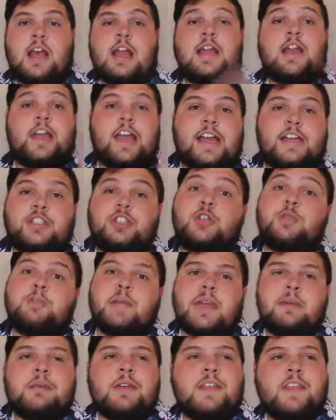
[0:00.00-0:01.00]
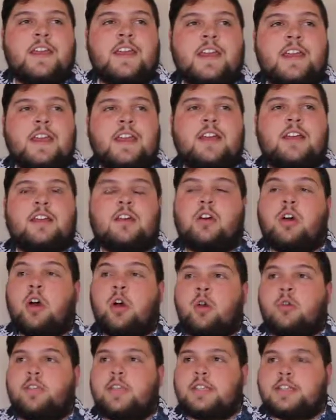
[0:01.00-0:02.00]
Now yes, you may be thinking,
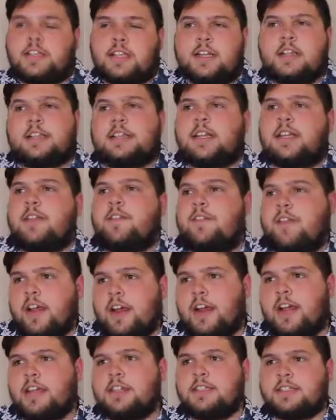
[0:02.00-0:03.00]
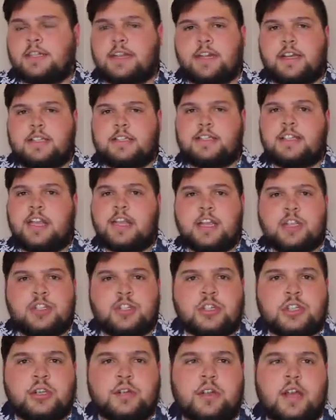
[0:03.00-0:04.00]
oh, this sounds like a very serious
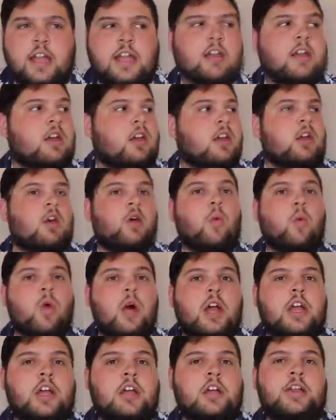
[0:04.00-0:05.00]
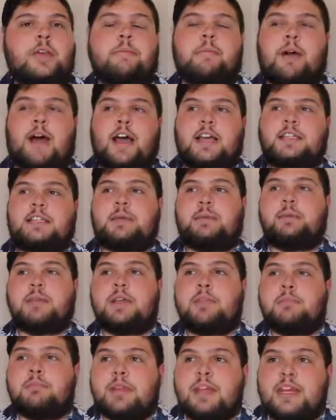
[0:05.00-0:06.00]
issue. Like, what could it
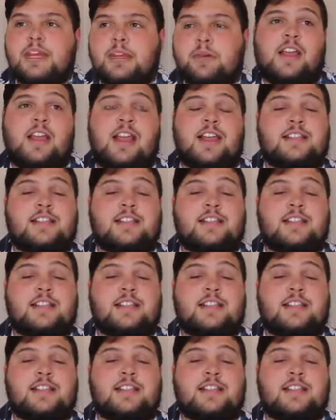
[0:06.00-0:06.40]
possibly be?